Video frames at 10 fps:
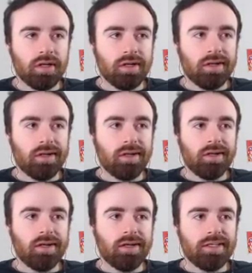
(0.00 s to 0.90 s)

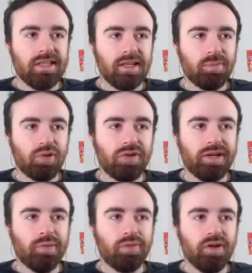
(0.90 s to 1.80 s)
Uh, is he going to pull an
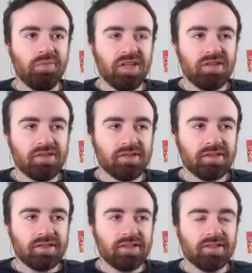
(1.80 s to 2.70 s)
El Primo?
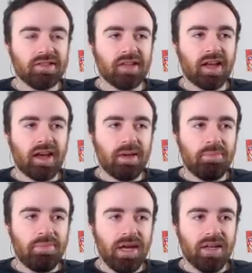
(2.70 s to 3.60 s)
I
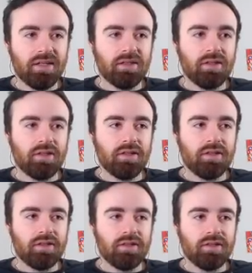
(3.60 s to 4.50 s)
bet
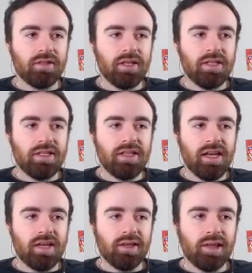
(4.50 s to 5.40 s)
he did
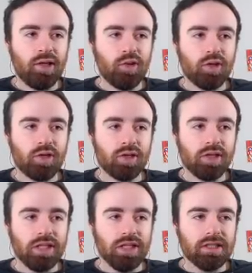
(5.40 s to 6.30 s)
that a little
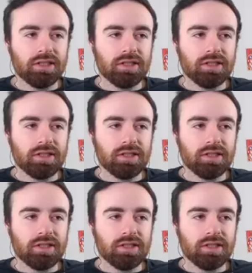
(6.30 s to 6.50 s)
early.